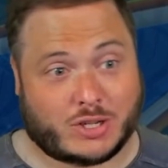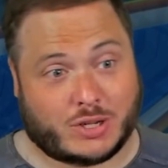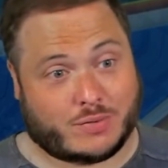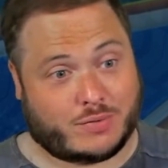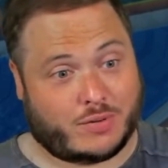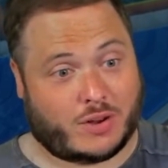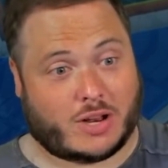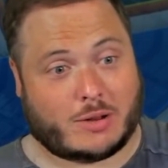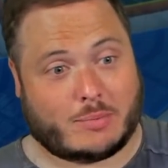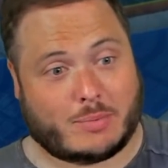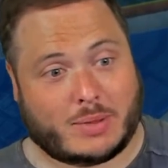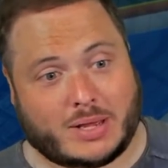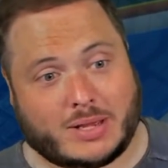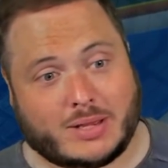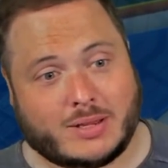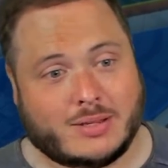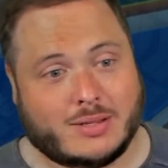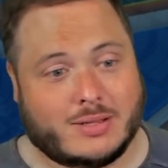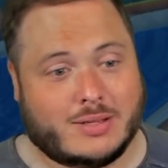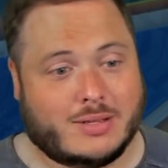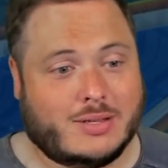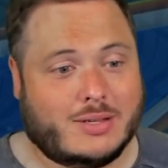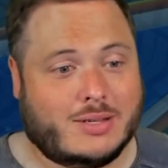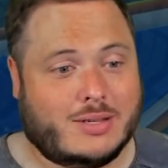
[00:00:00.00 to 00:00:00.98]
you follow me.
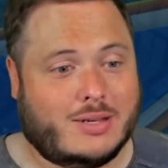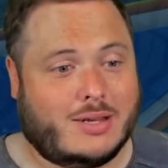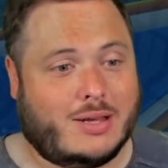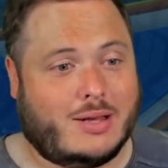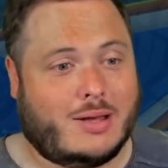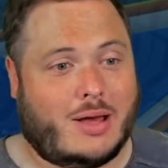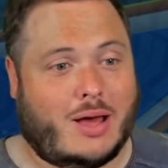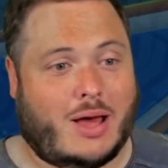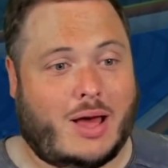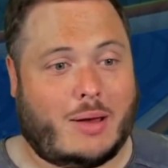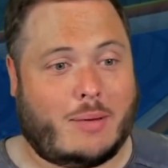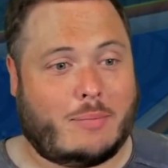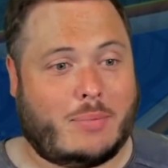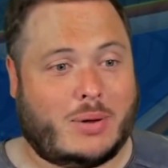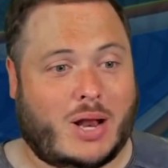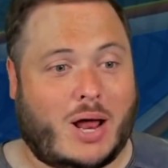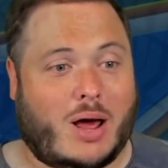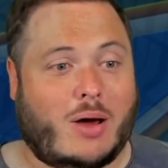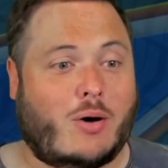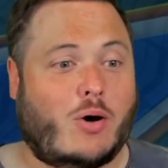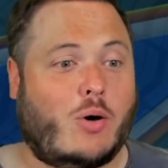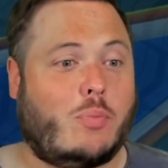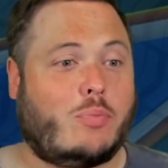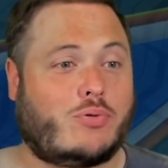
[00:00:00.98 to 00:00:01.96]
But
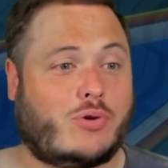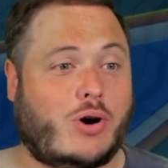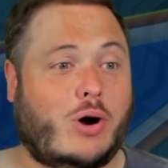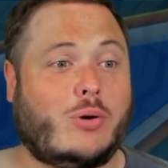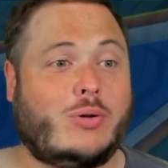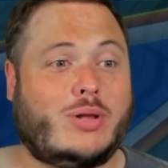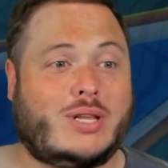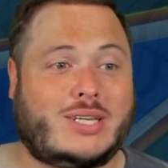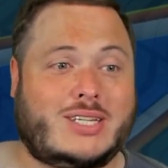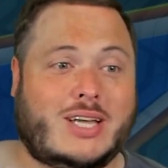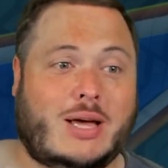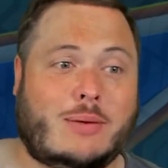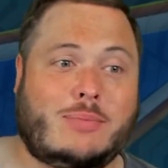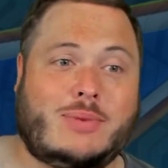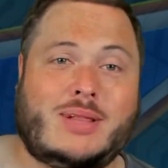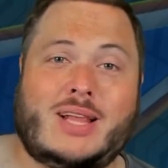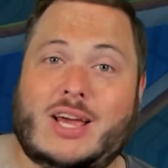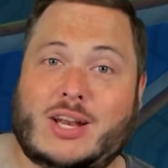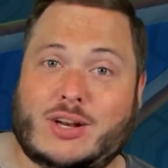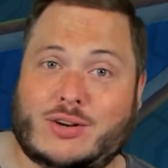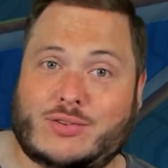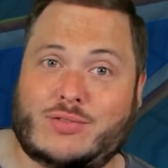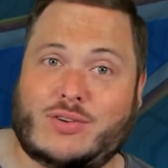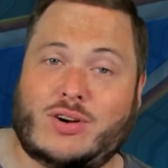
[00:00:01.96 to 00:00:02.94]
I will pro this up
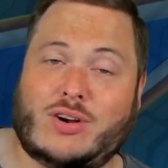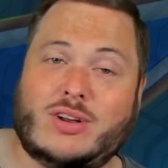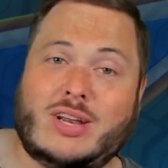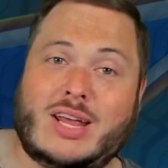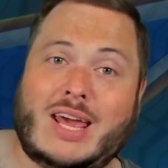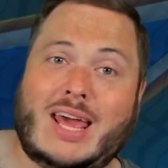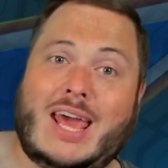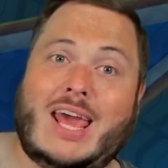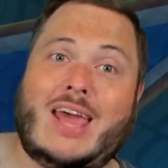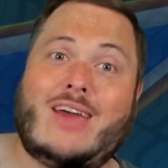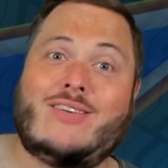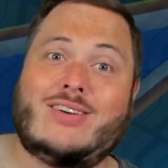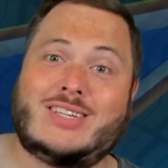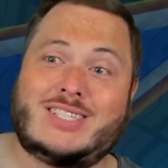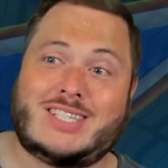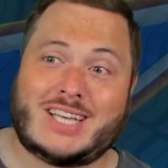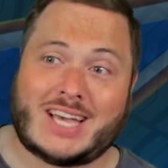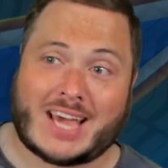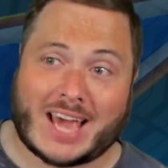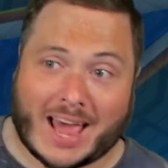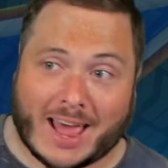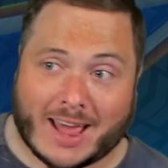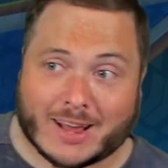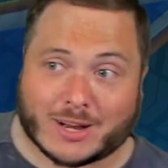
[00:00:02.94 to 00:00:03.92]
later on. Here is
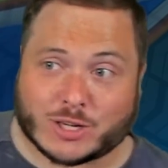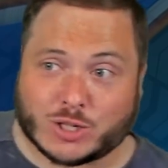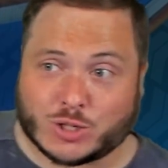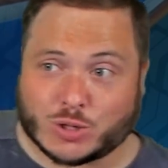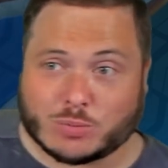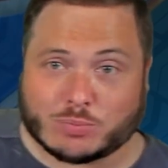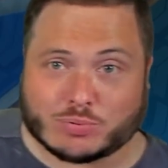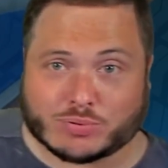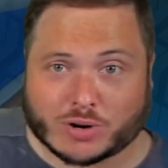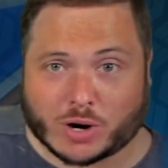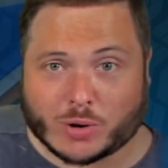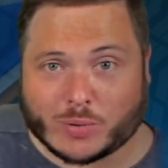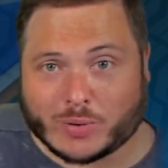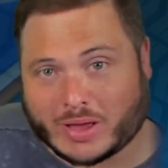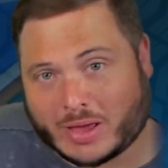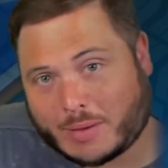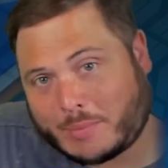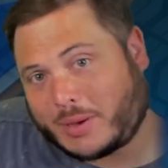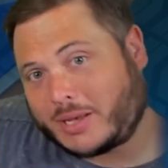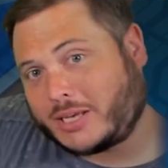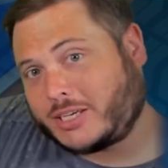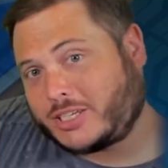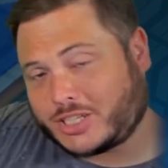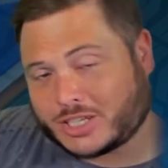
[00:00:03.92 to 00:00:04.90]
the actual pro
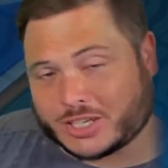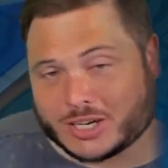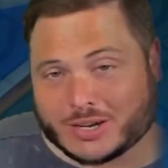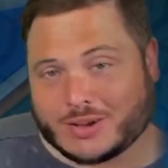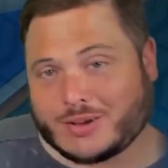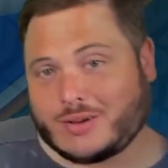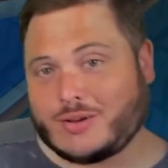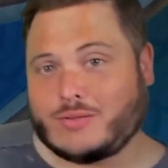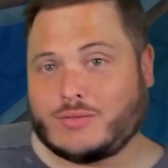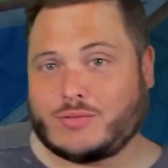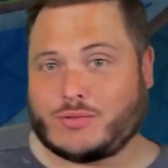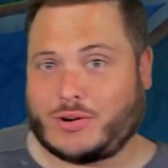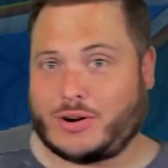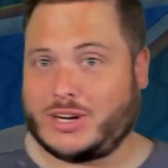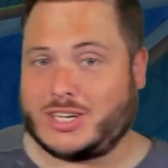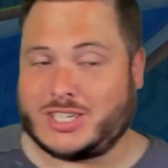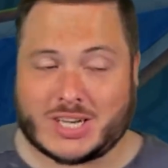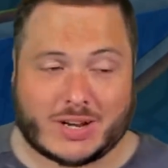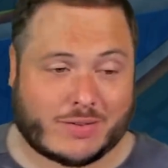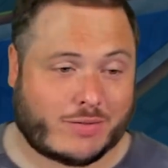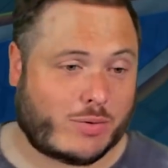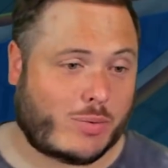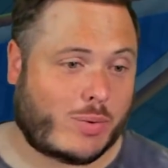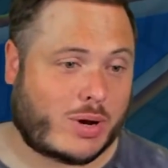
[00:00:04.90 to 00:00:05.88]
image for each
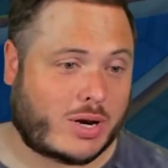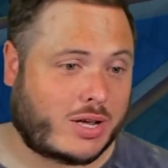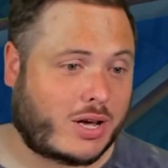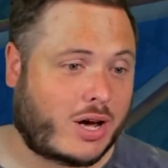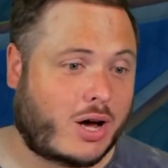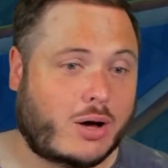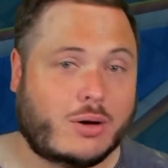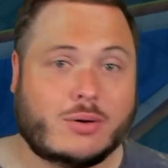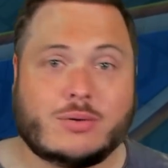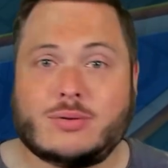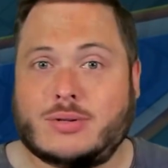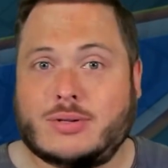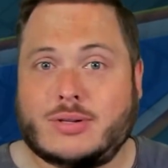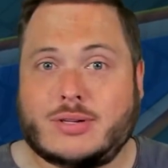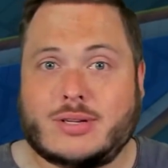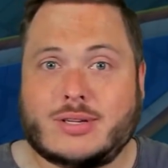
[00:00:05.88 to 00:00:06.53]
and every one of y'all.